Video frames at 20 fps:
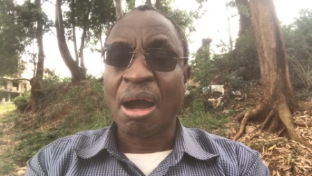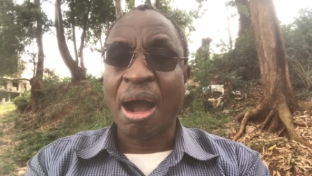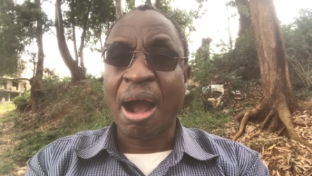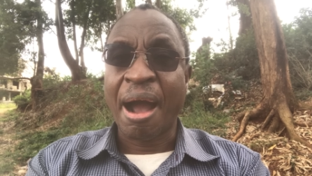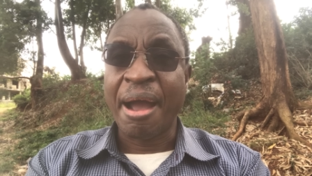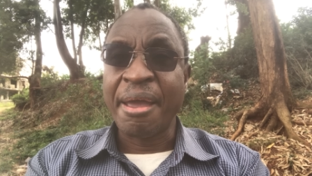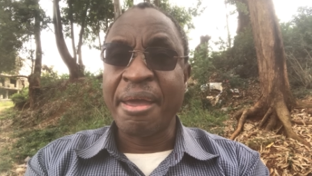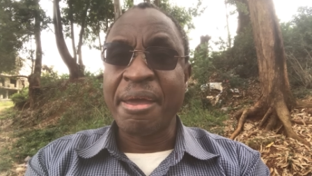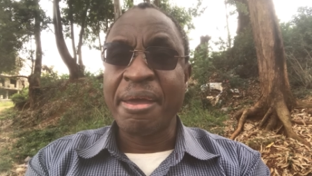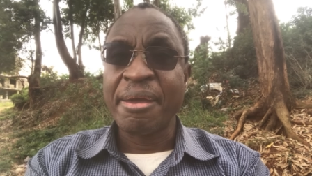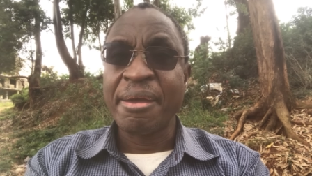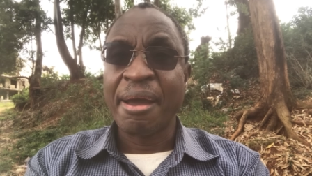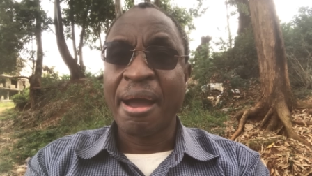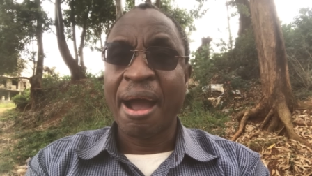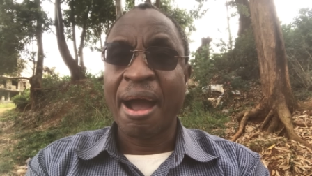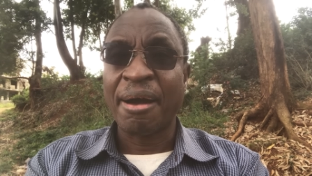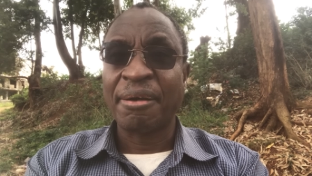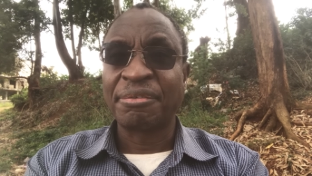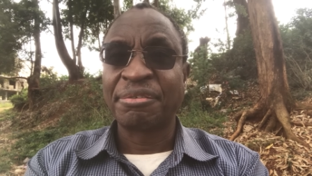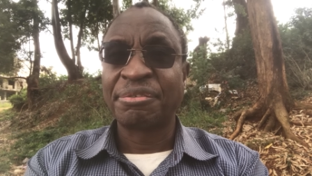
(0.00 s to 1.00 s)
I
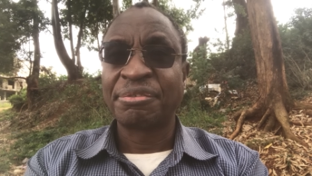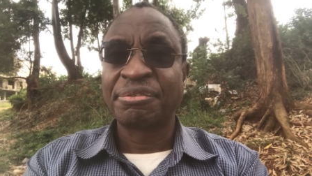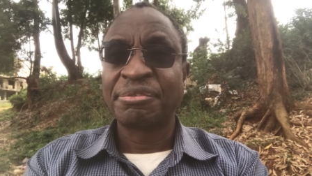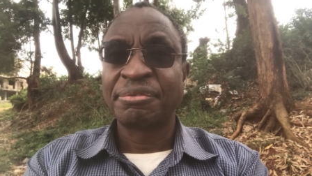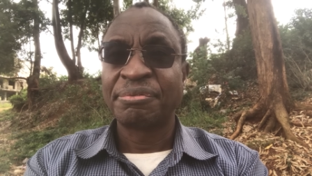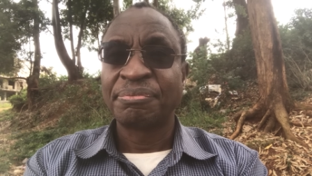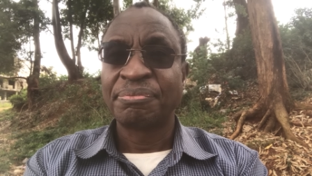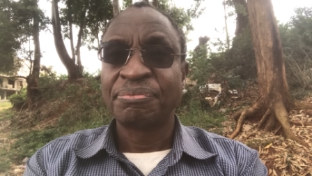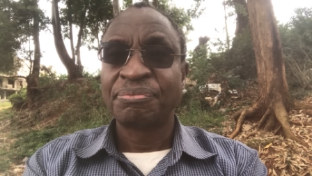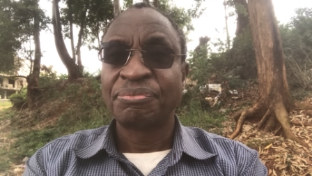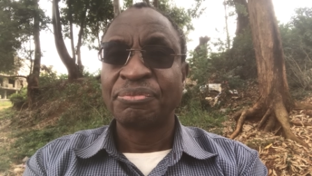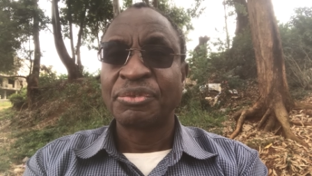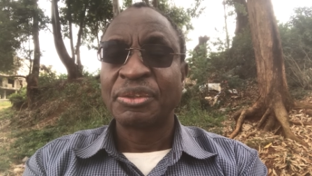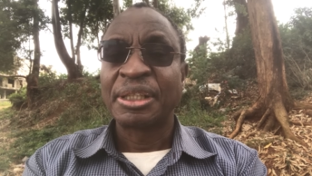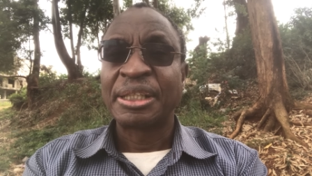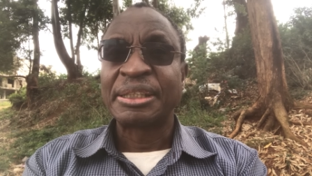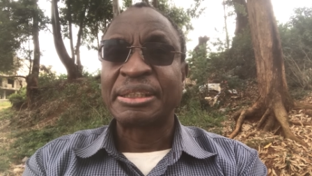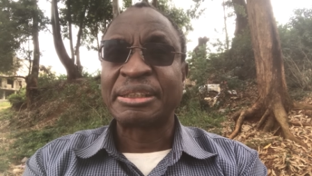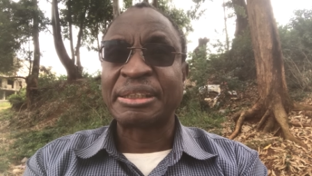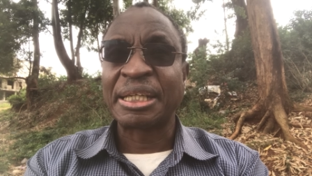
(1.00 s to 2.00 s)
have
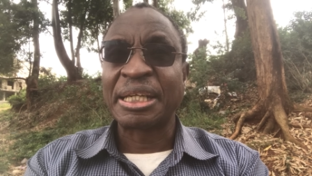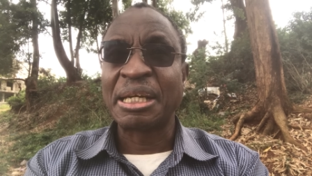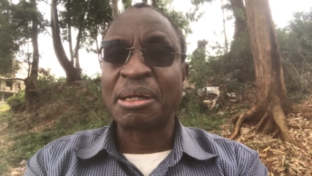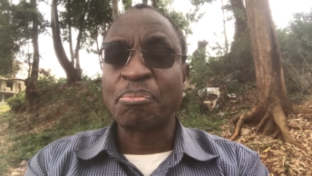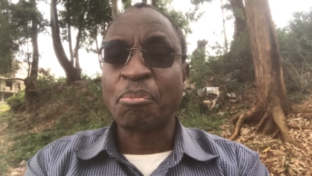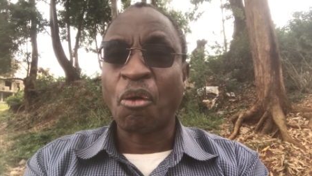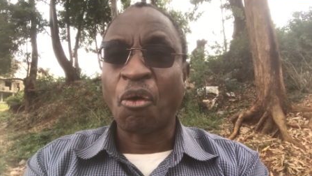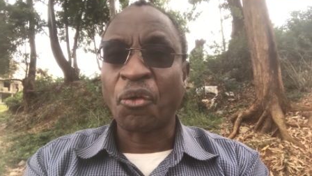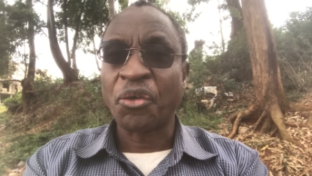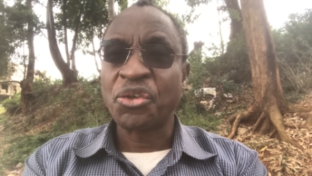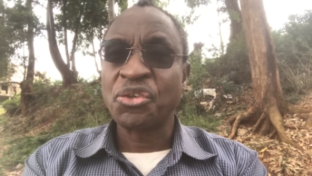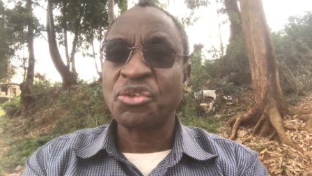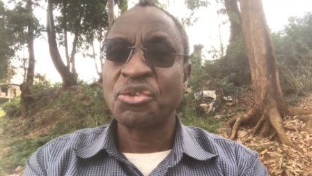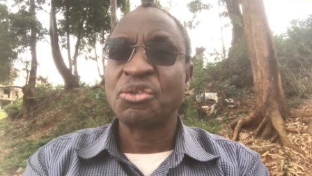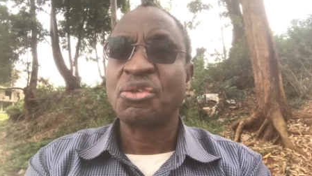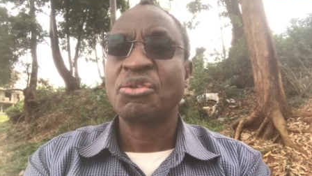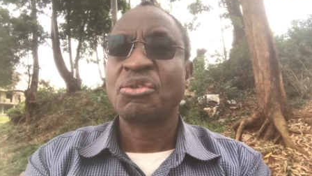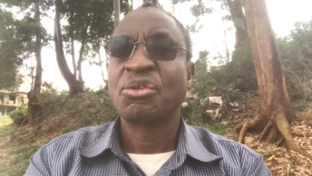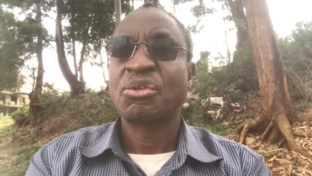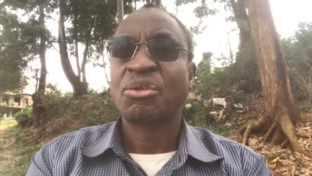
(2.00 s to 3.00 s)
seen
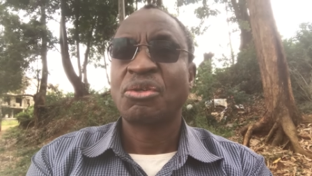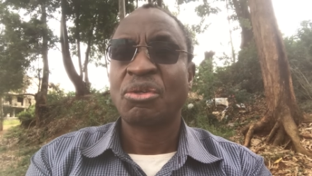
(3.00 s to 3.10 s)
boys